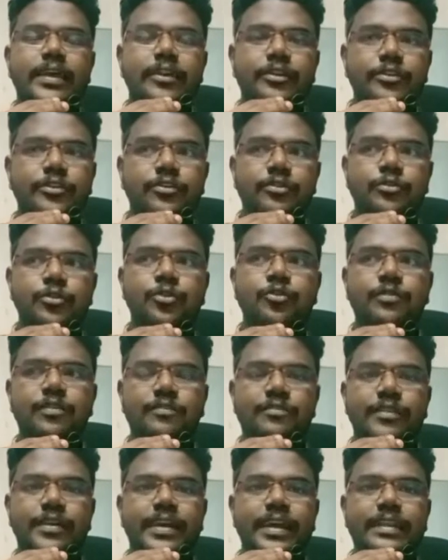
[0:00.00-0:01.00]
you will
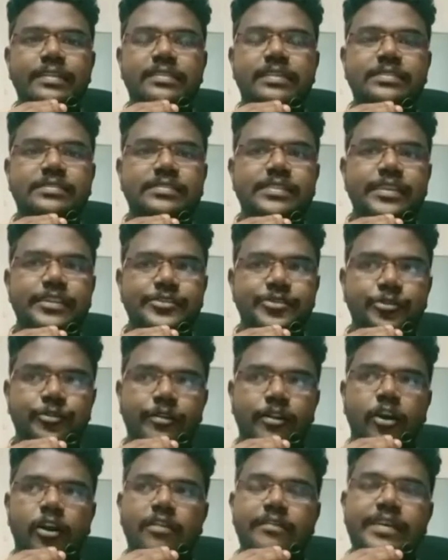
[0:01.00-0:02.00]
forget these things. You
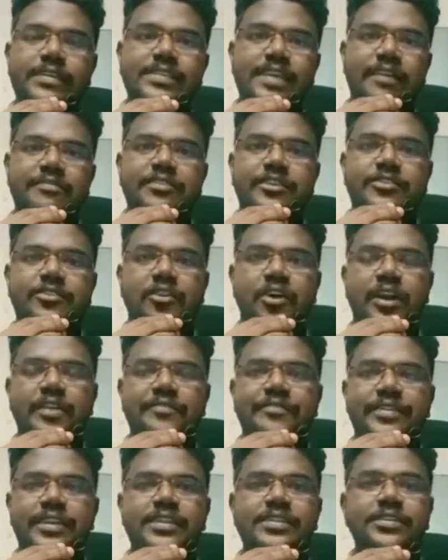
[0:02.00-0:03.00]
will always have that
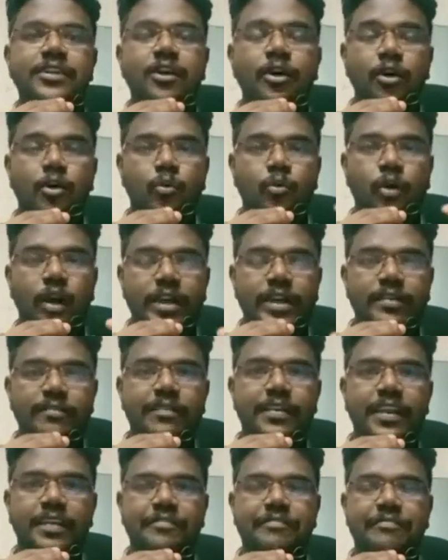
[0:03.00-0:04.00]
confidence:
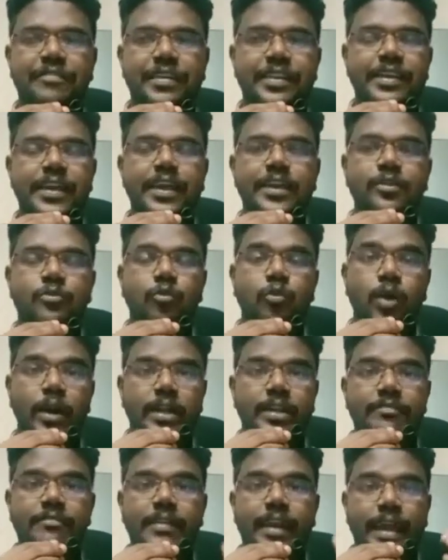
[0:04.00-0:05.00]
whatever I forget,
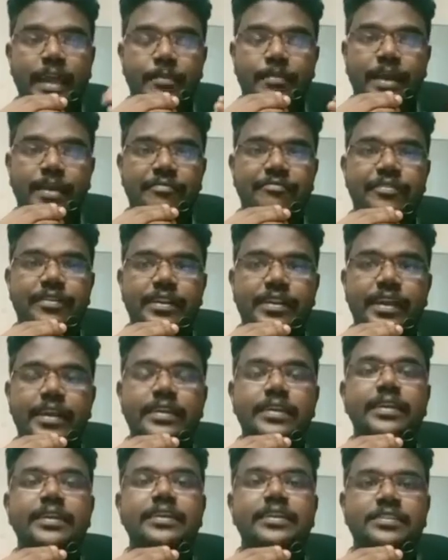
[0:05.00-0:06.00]
whatever I may
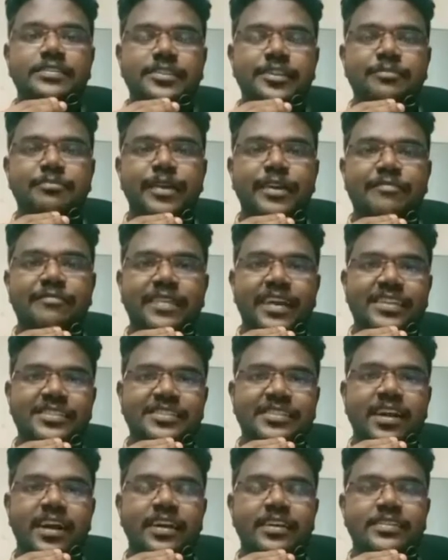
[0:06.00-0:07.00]
forget, it is in my
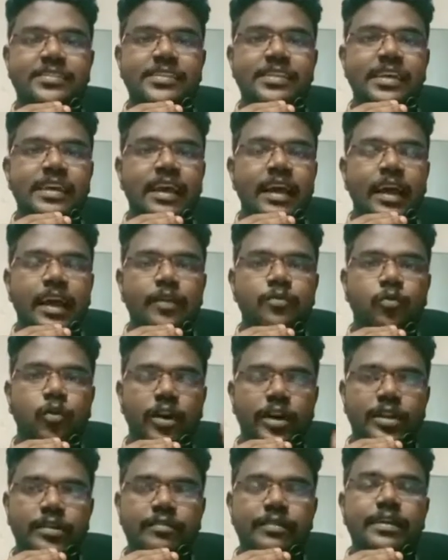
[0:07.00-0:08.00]
flashcards, and
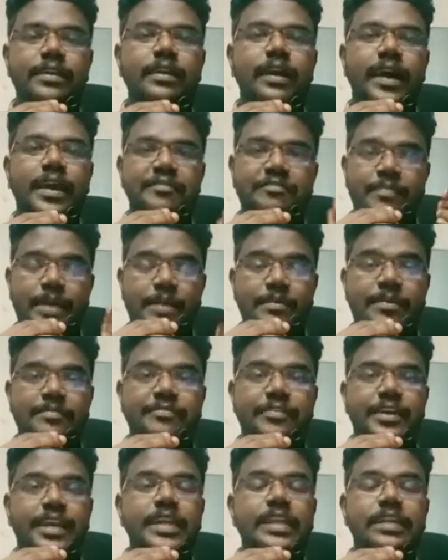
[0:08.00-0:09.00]
whatever I may
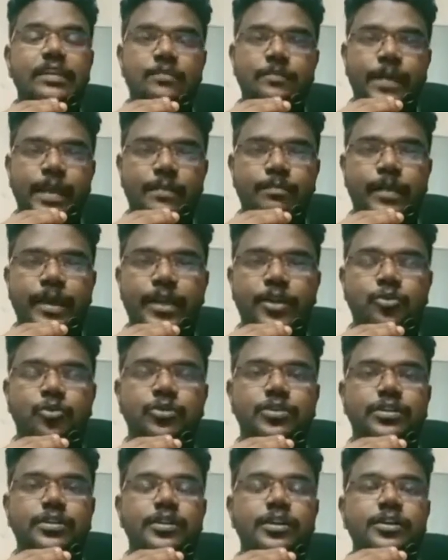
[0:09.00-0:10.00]
forget, it will be in my
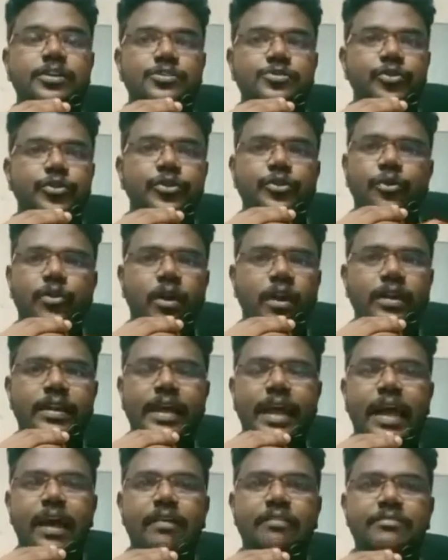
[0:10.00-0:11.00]
note. So you will not
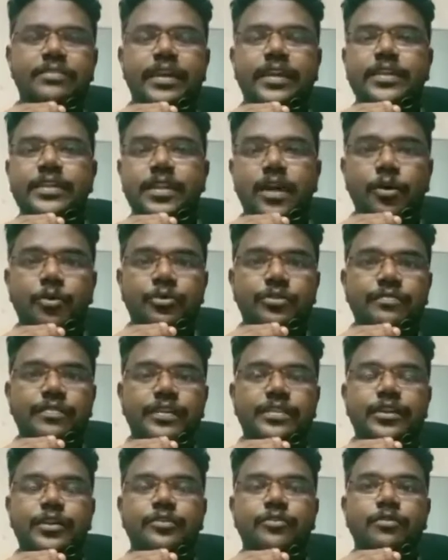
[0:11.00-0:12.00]
have that doubt
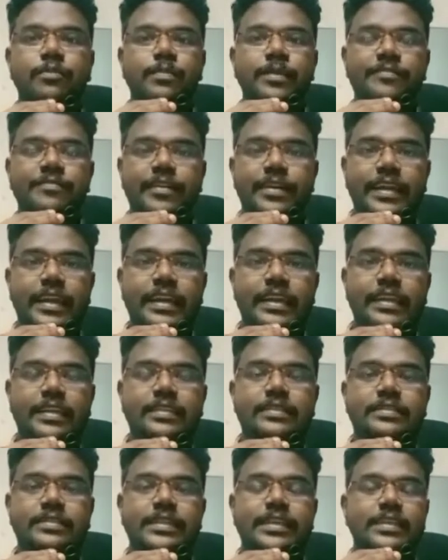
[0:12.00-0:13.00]
whether you will be
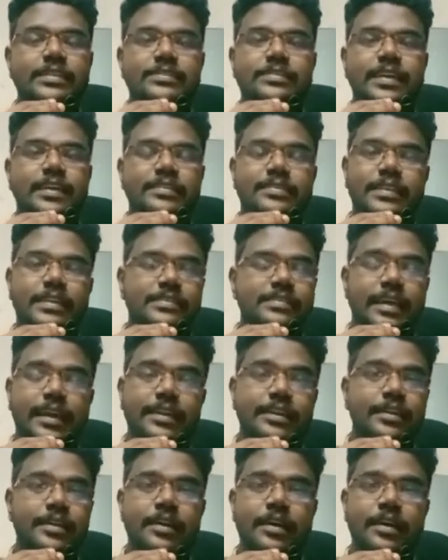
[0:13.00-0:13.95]
forgetting things and